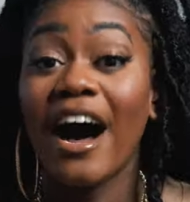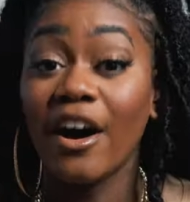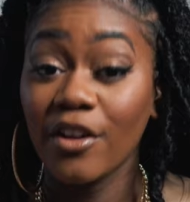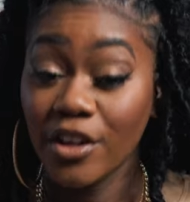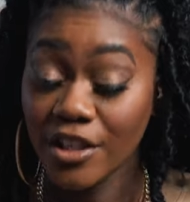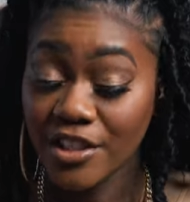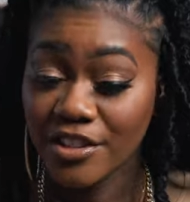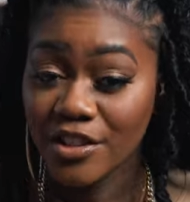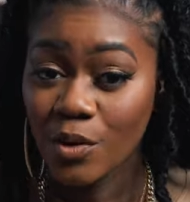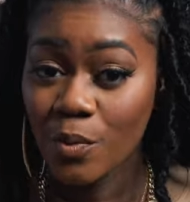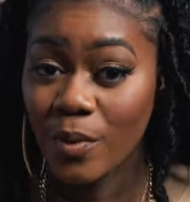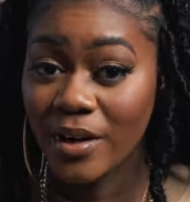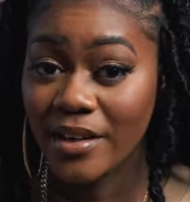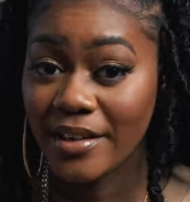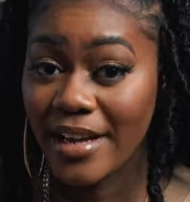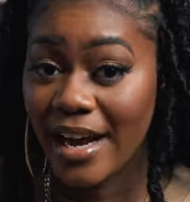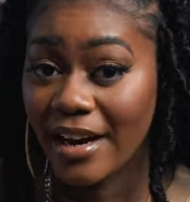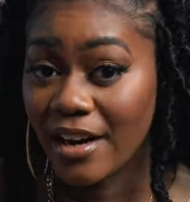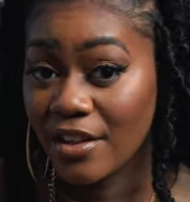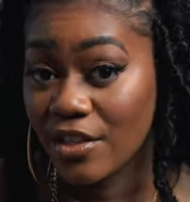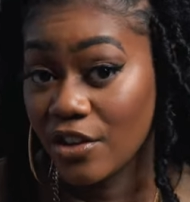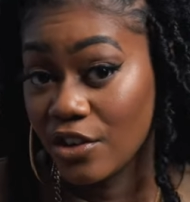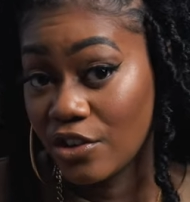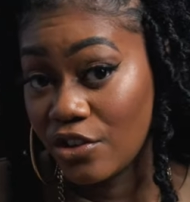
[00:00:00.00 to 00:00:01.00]
I'll list the one
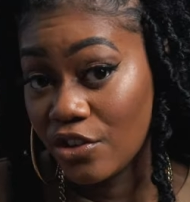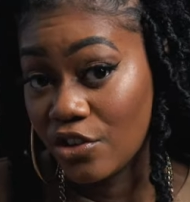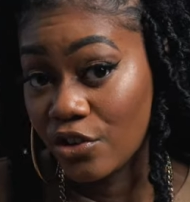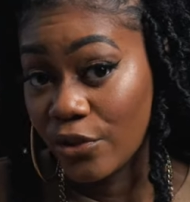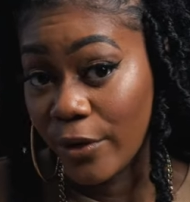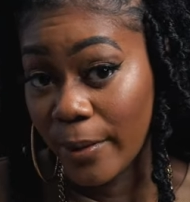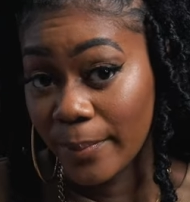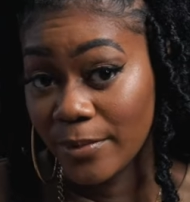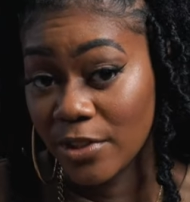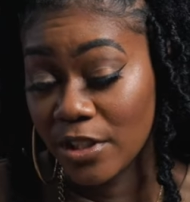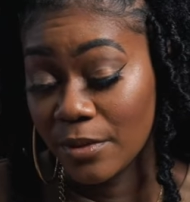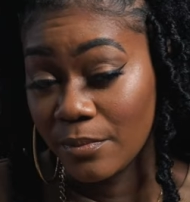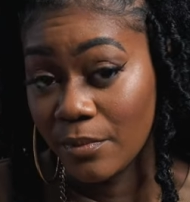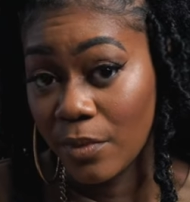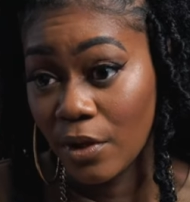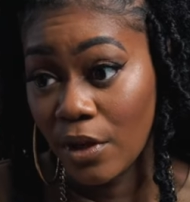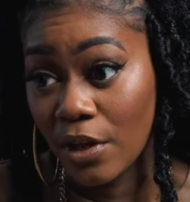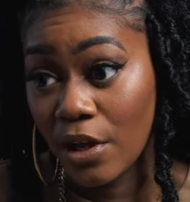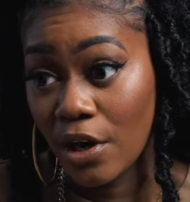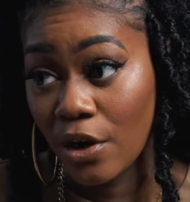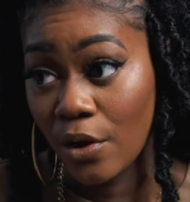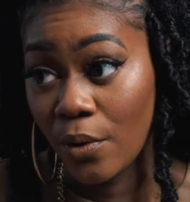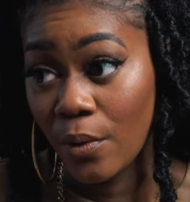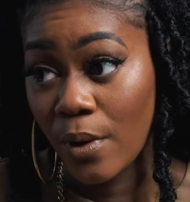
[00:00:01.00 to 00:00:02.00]
down in the description
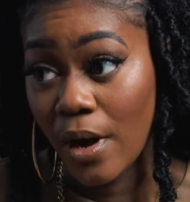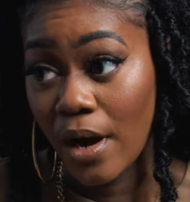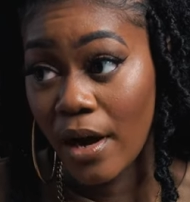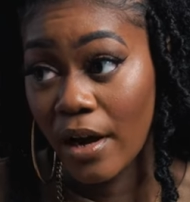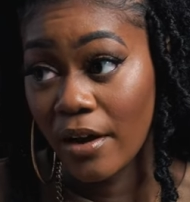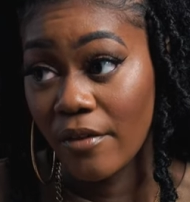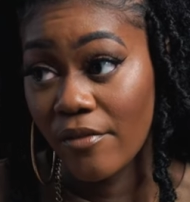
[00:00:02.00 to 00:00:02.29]
below,